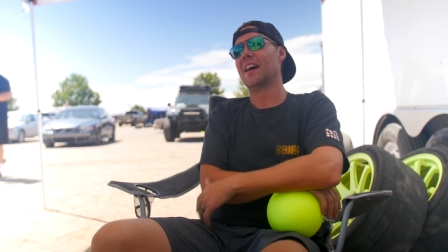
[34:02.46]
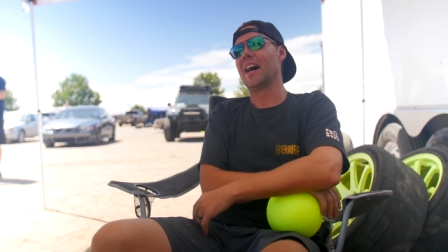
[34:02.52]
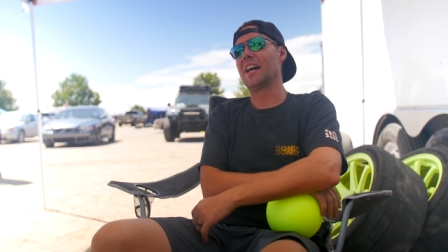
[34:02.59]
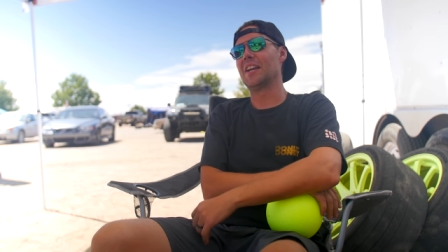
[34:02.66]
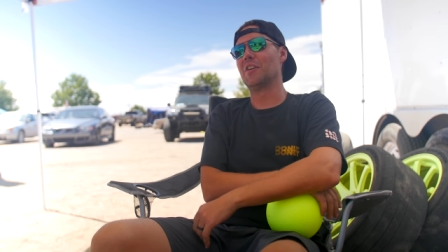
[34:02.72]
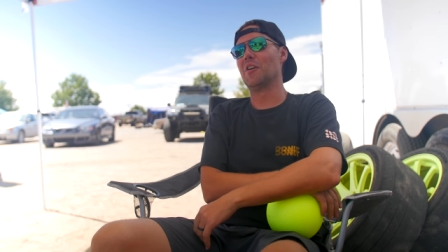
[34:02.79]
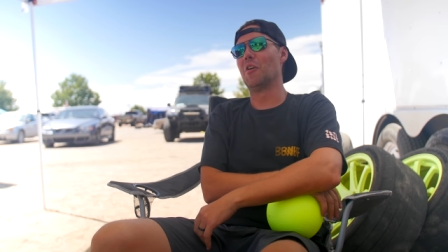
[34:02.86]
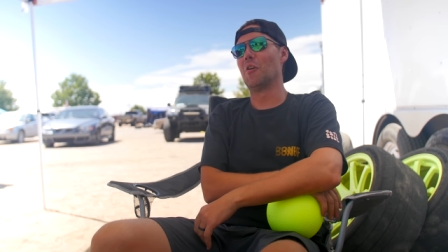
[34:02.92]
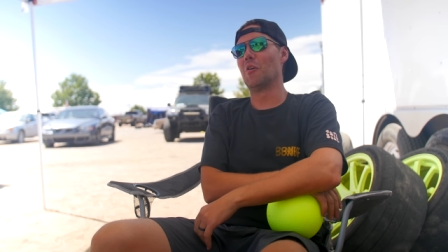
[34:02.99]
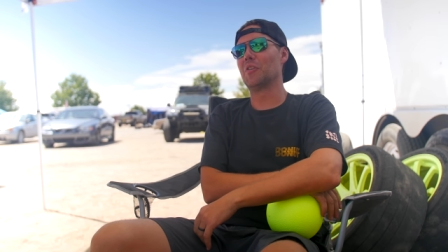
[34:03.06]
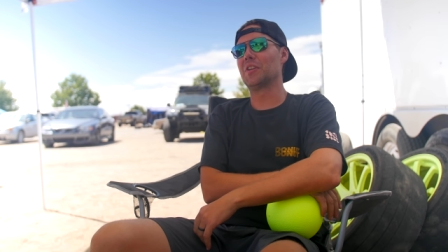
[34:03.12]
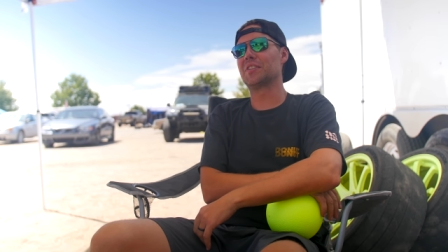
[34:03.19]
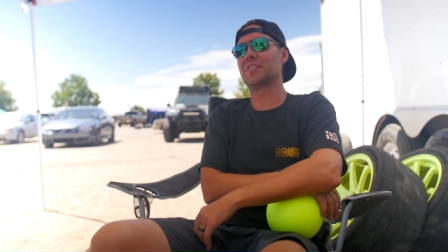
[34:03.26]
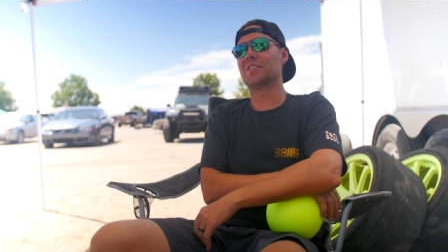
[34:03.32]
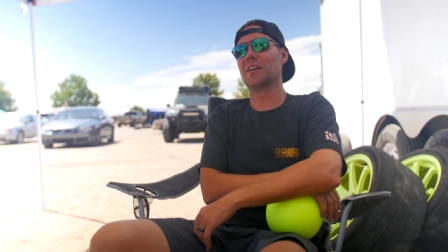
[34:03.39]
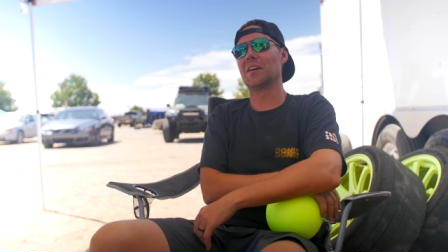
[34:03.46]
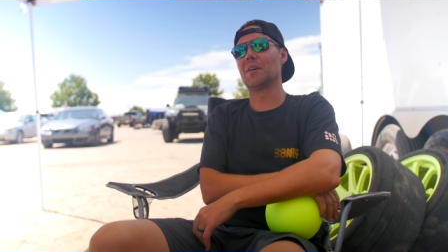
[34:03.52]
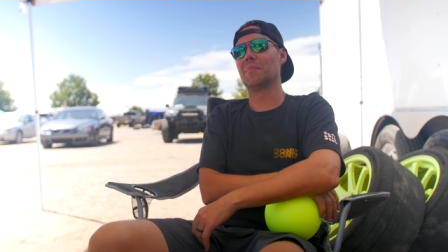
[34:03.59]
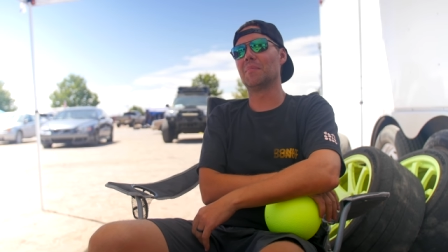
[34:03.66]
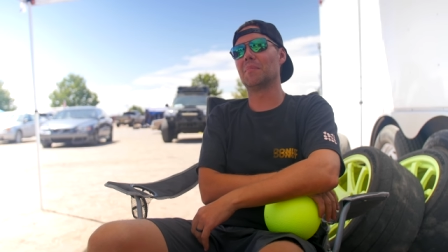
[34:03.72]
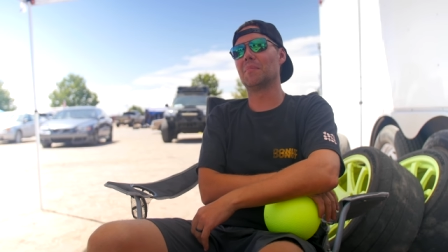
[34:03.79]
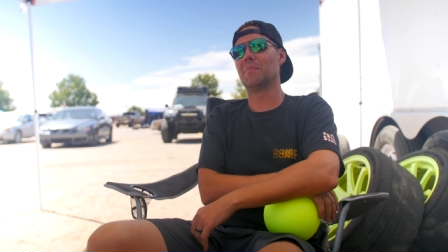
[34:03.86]
I know that
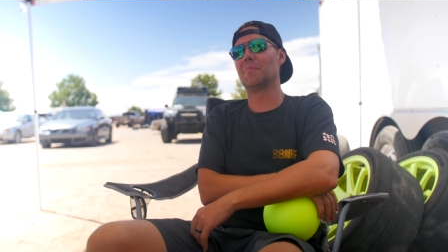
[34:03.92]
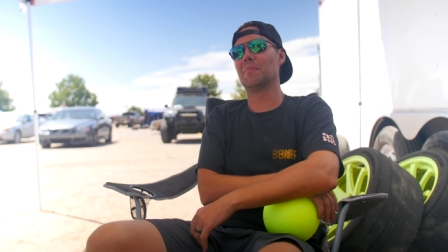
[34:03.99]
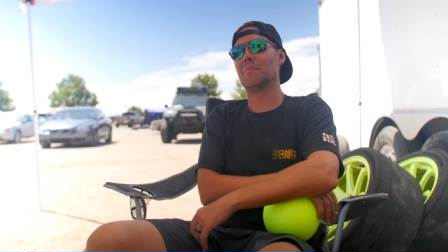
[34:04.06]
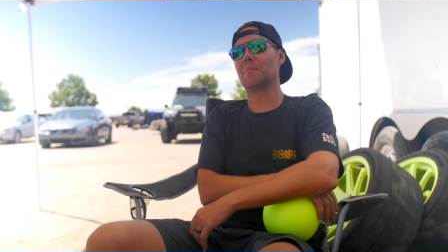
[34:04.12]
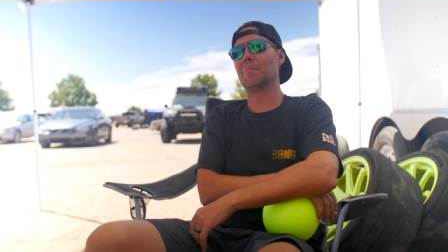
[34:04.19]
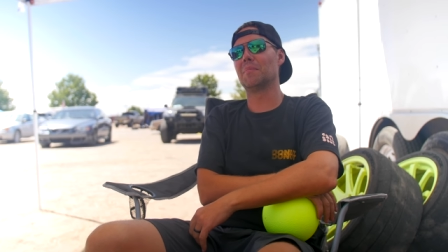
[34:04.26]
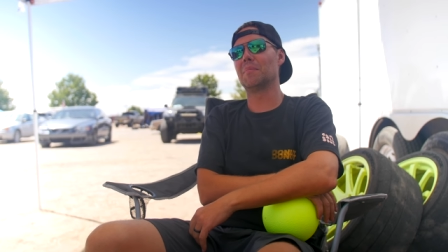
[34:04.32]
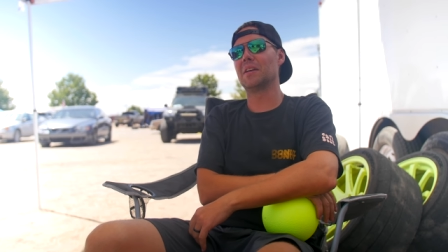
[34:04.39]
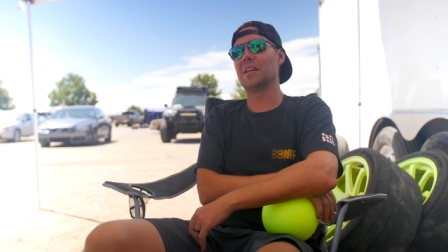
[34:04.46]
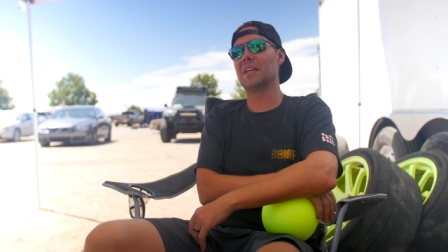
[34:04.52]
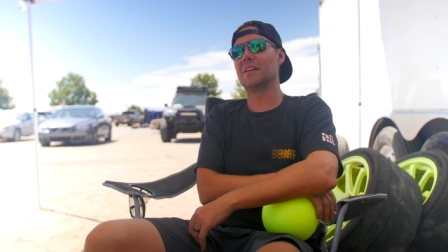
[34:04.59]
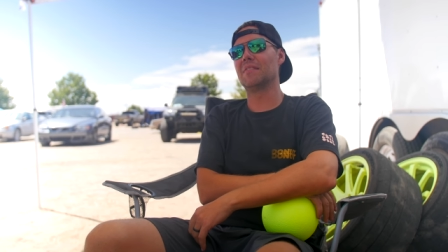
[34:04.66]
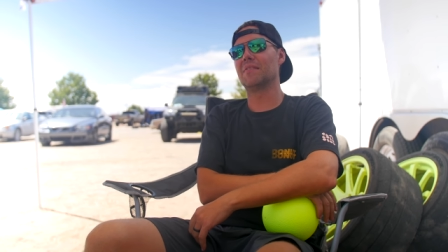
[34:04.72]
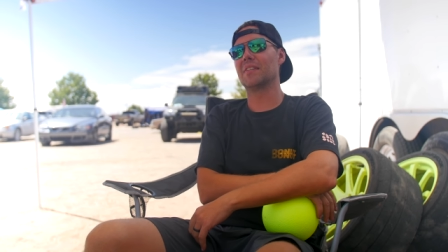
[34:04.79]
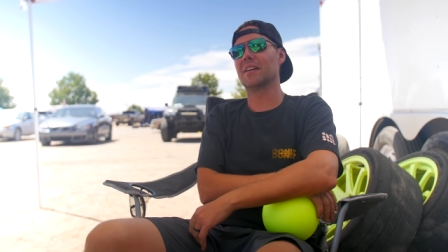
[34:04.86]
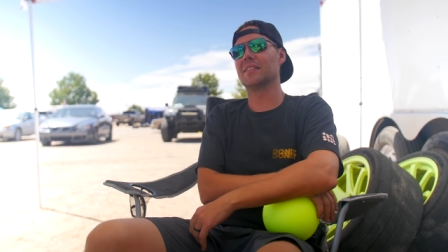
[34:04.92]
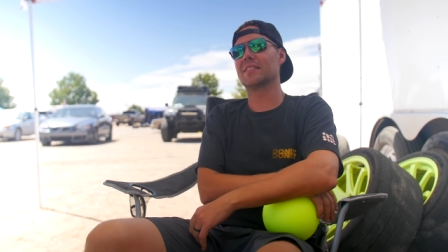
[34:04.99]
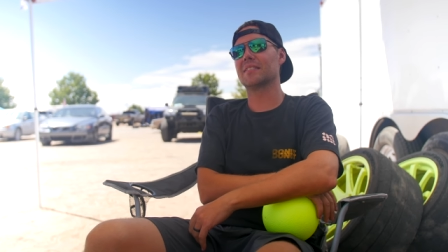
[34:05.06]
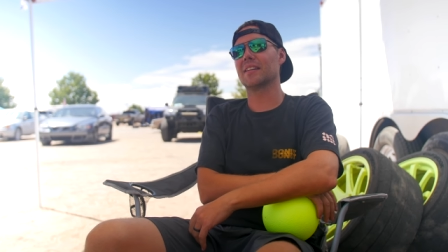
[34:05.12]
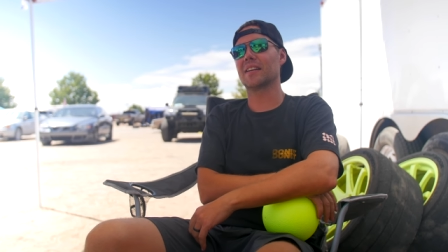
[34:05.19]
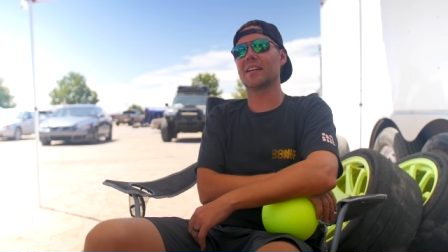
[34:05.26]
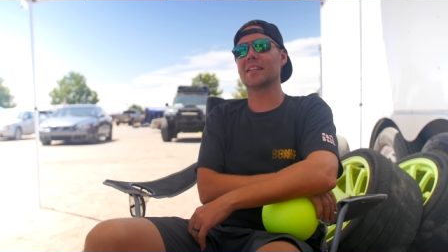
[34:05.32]
some
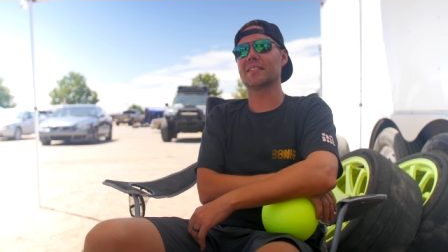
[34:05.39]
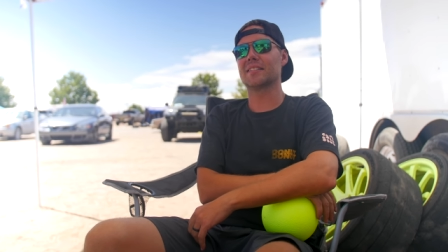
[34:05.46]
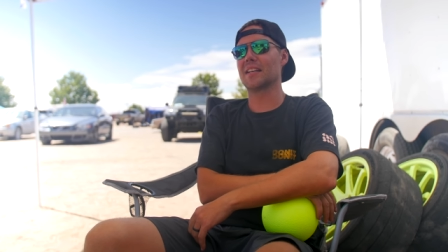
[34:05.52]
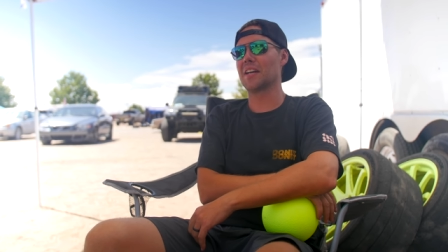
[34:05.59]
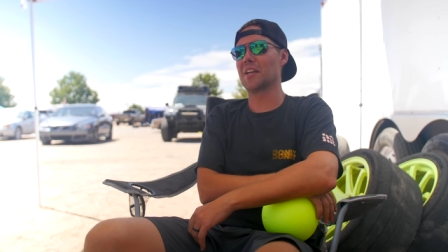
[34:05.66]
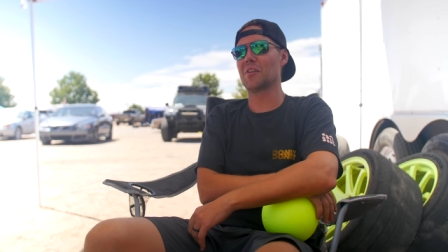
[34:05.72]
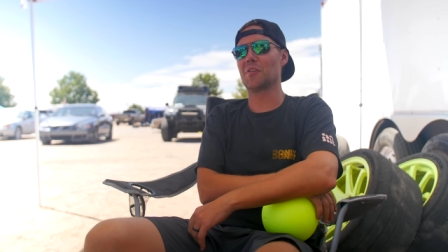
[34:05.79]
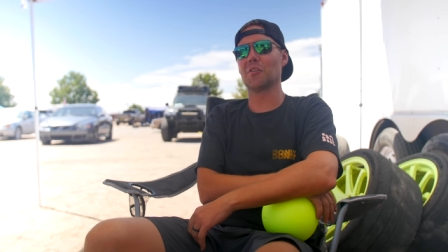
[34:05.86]
events, like I said,